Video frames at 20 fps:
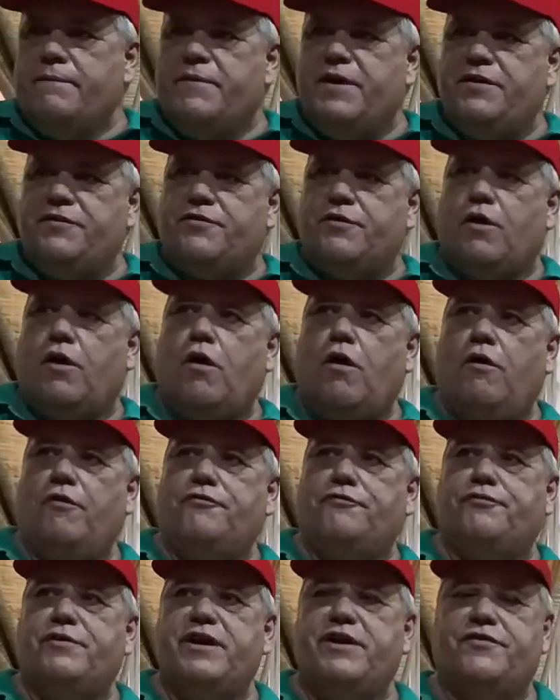These are
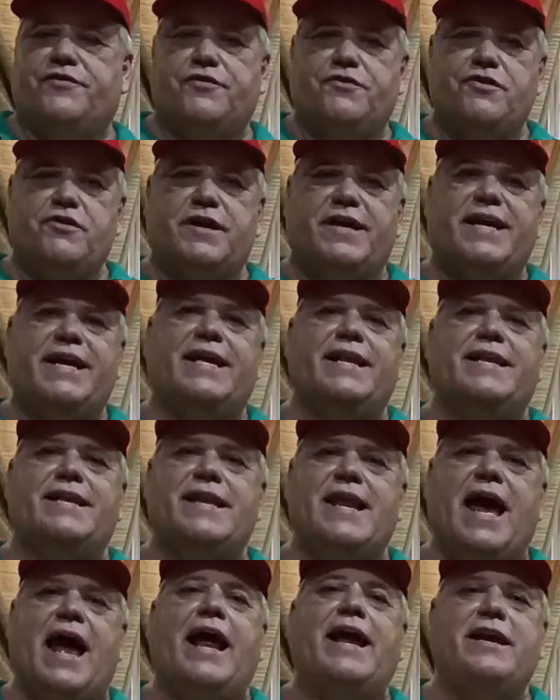all three, so you get
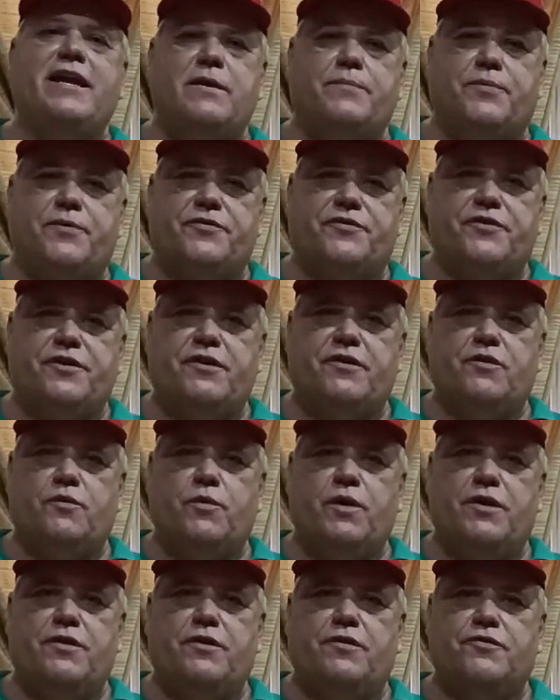90% of
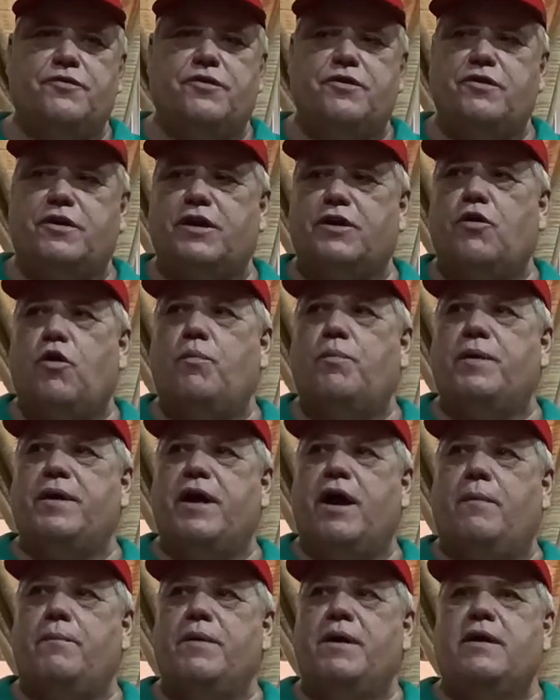the windows you can
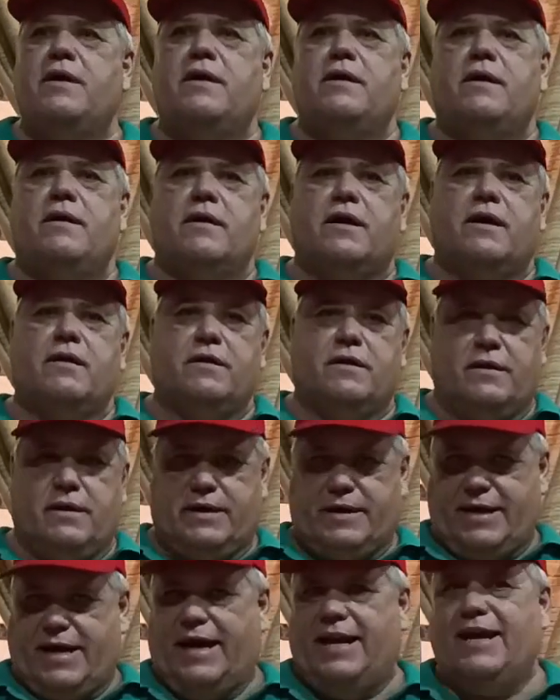open up.
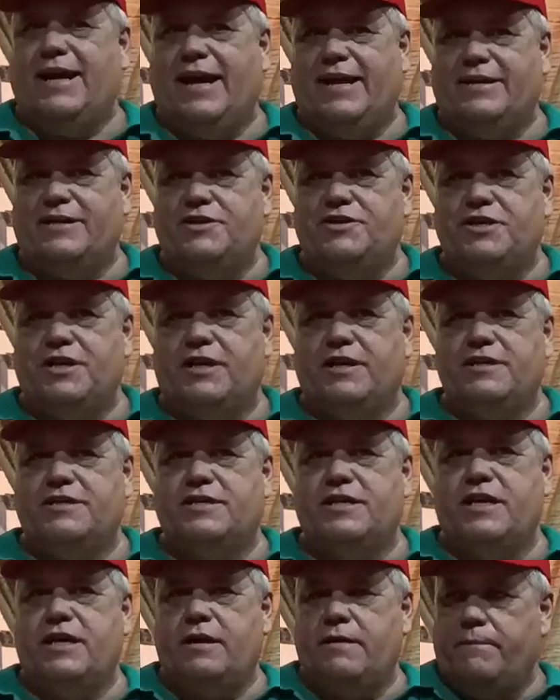Kind of like the
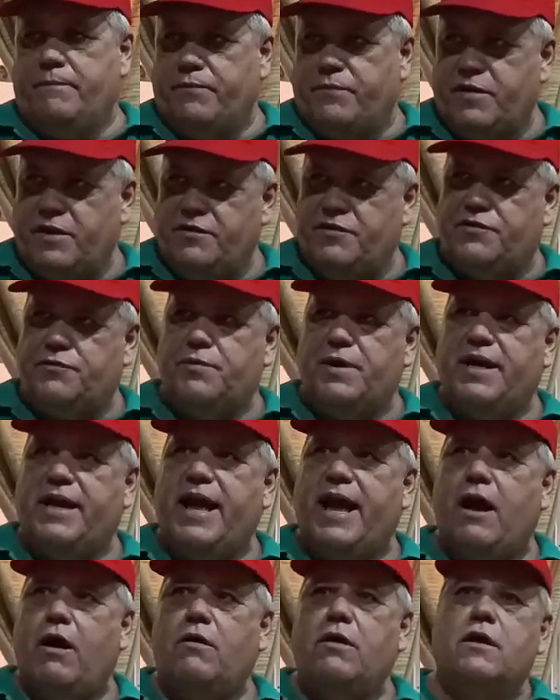jalousie, these
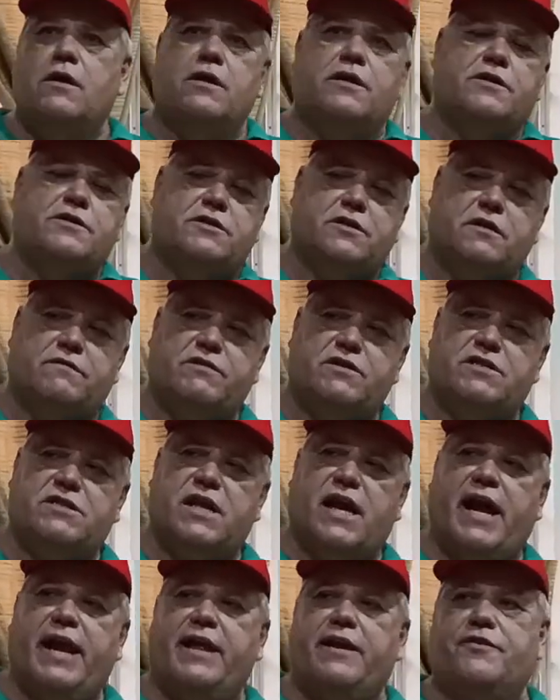swing out instead of a
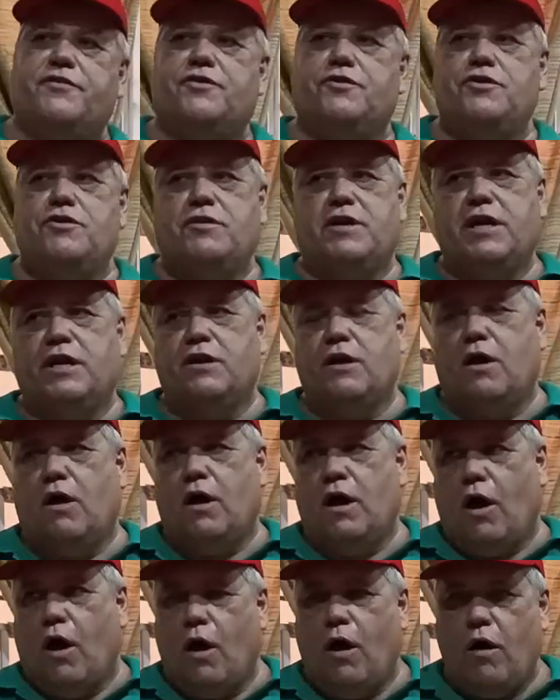sliding, so you
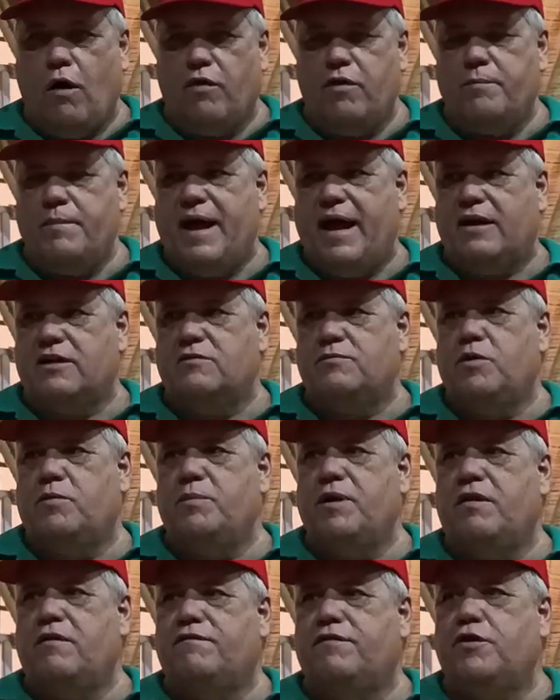get all the
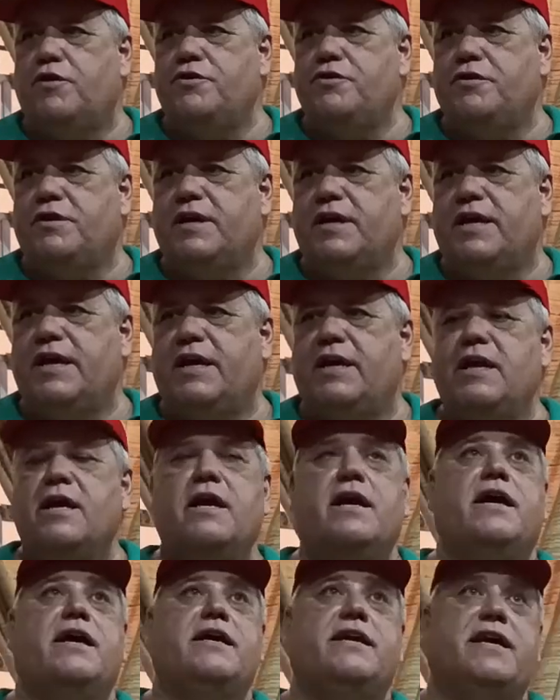maximum airflow you can get
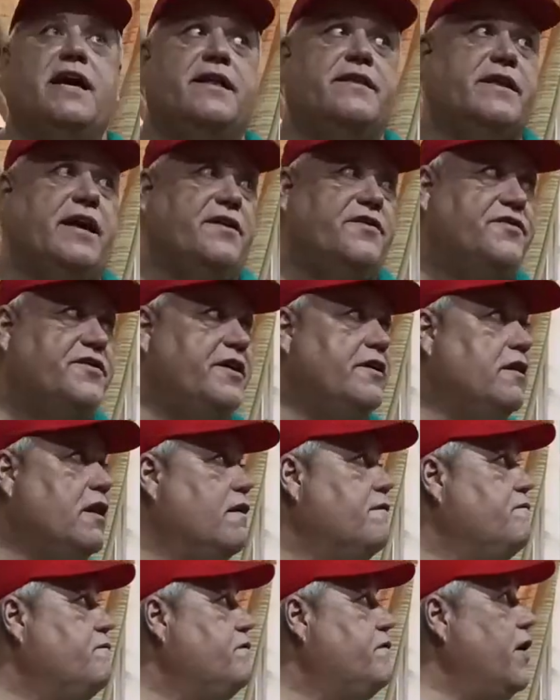yet they seal
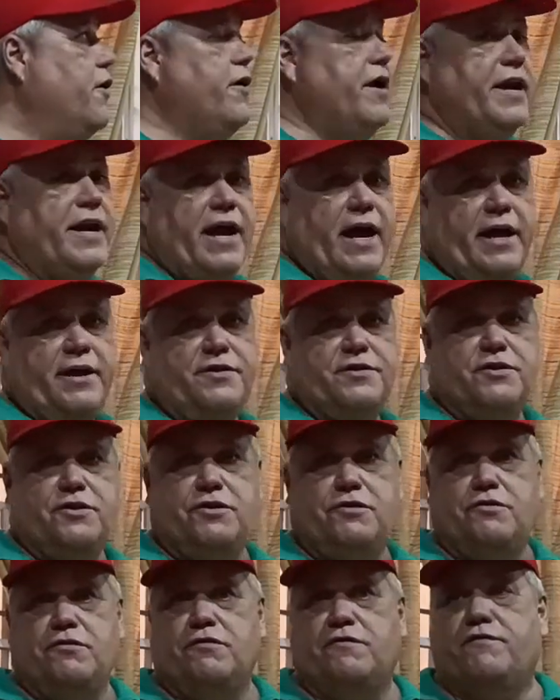up very nice to
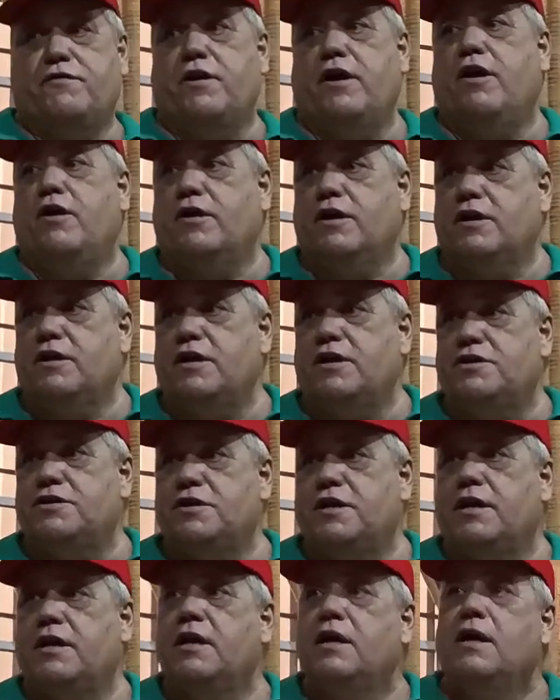use for air
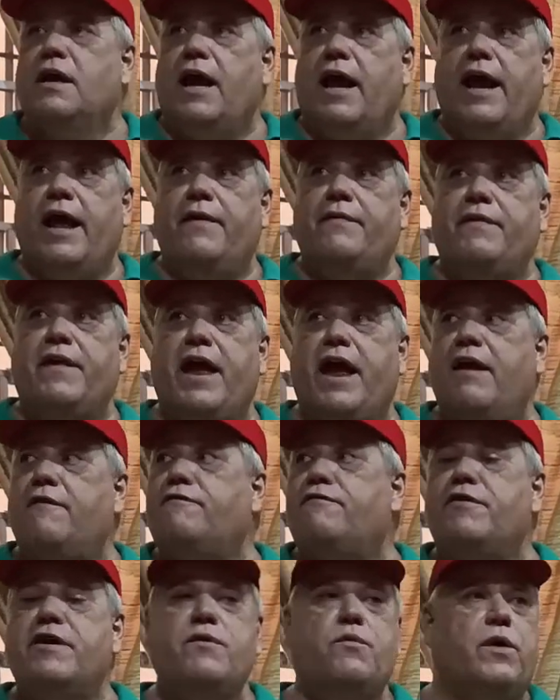conditioning. And
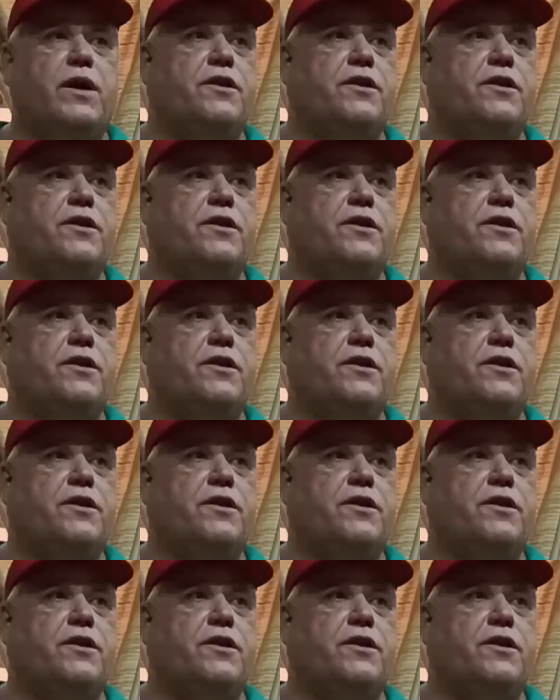every